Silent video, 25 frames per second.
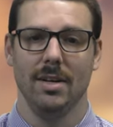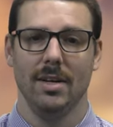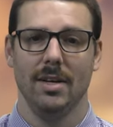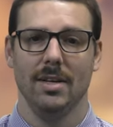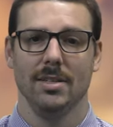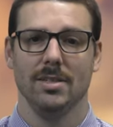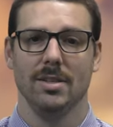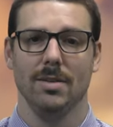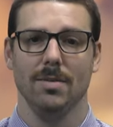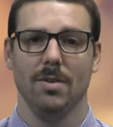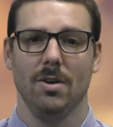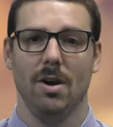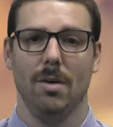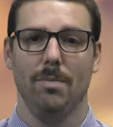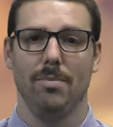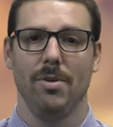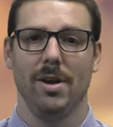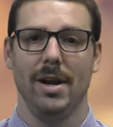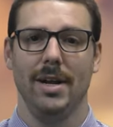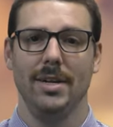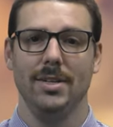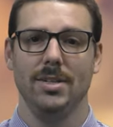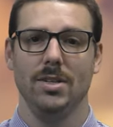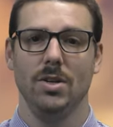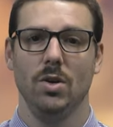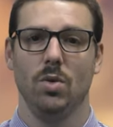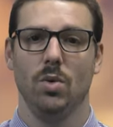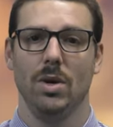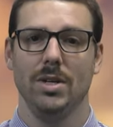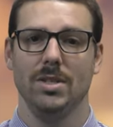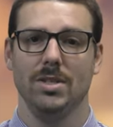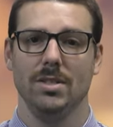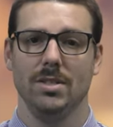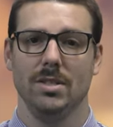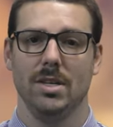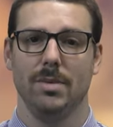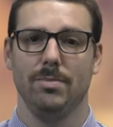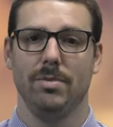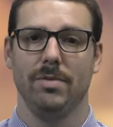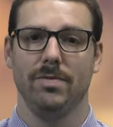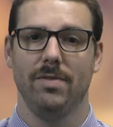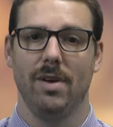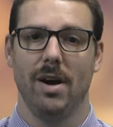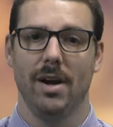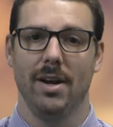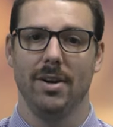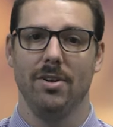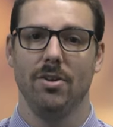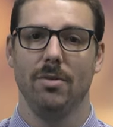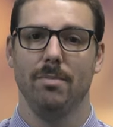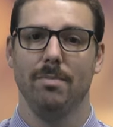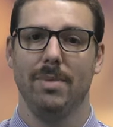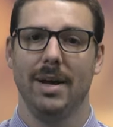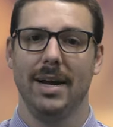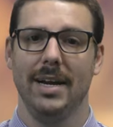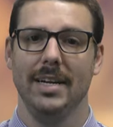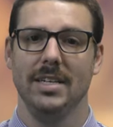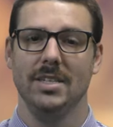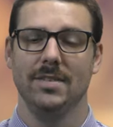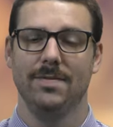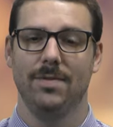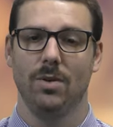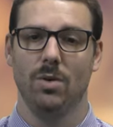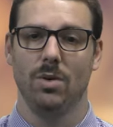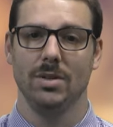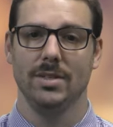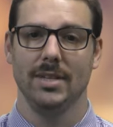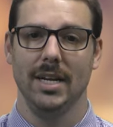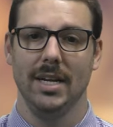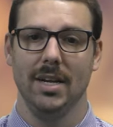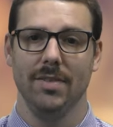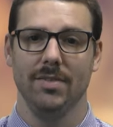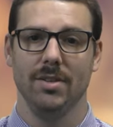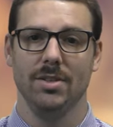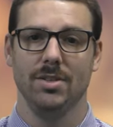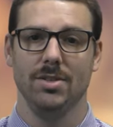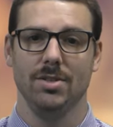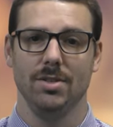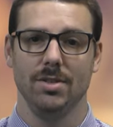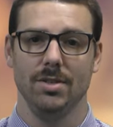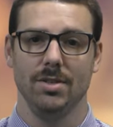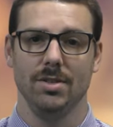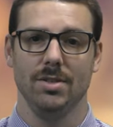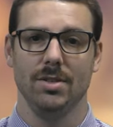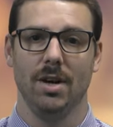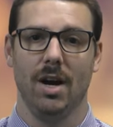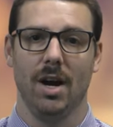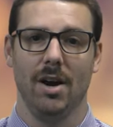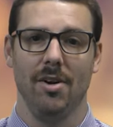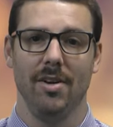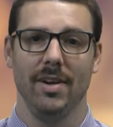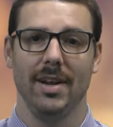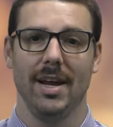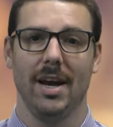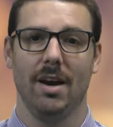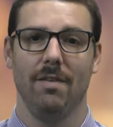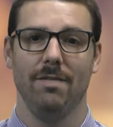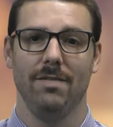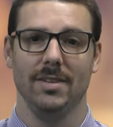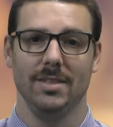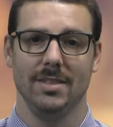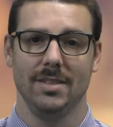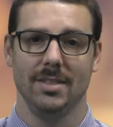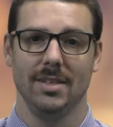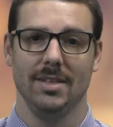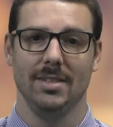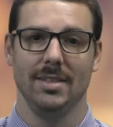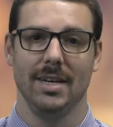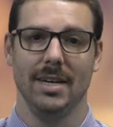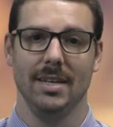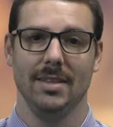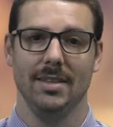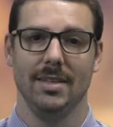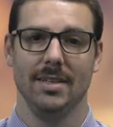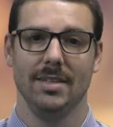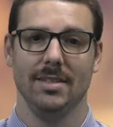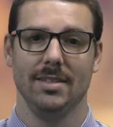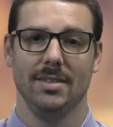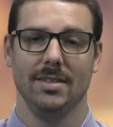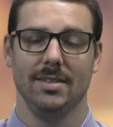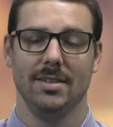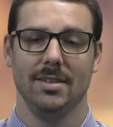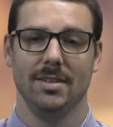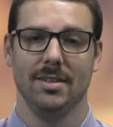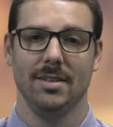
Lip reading: Some comprehension questions are provided on page 14 of the student diary to help facilitate this.